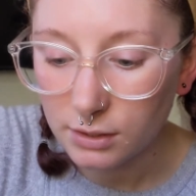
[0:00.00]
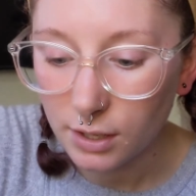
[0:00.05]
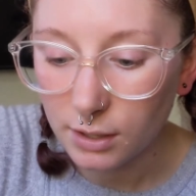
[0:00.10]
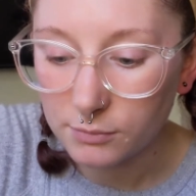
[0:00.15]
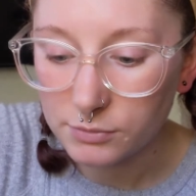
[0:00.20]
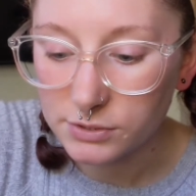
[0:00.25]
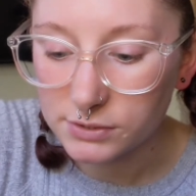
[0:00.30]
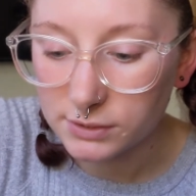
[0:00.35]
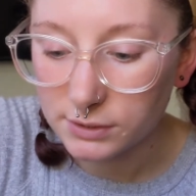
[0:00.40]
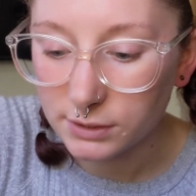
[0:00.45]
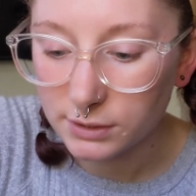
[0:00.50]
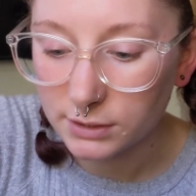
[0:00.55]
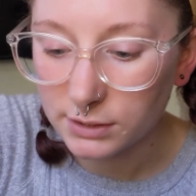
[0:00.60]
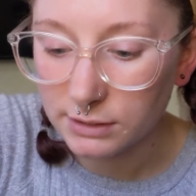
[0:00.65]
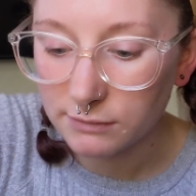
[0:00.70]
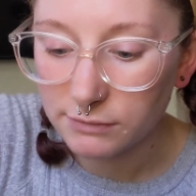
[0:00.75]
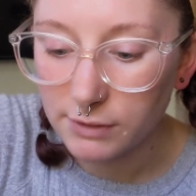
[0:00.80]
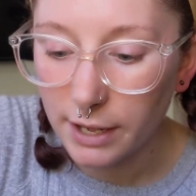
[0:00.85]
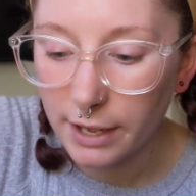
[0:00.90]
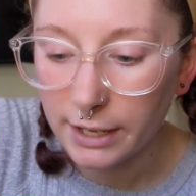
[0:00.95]
I'm just going to
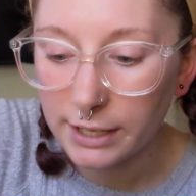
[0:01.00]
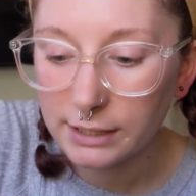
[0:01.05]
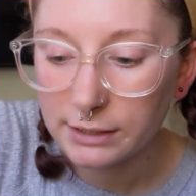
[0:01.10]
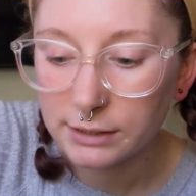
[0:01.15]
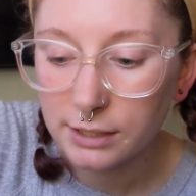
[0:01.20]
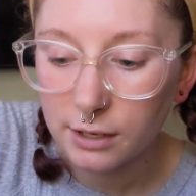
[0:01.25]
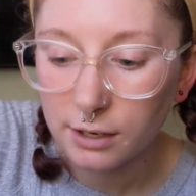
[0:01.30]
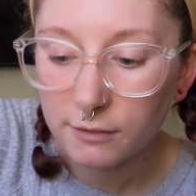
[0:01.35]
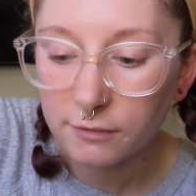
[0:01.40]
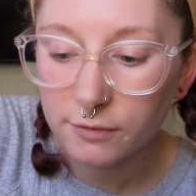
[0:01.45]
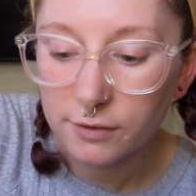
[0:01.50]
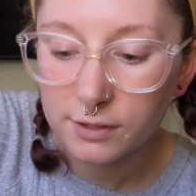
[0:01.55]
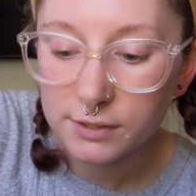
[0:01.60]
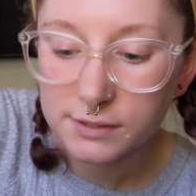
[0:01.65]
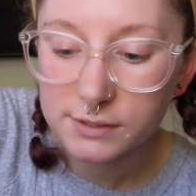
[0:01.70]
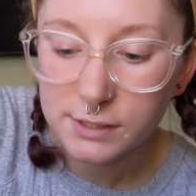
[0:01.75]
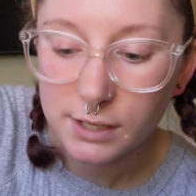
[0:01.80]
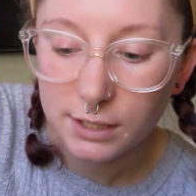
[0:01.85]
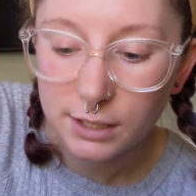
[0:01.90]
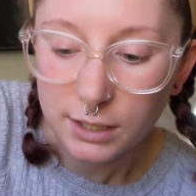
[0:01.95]
leave that in there for a
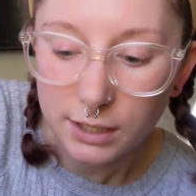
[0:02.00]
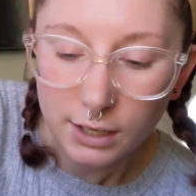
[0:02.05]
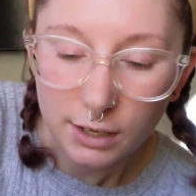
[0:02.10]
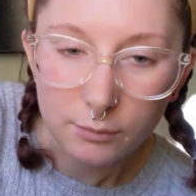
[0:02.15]
second.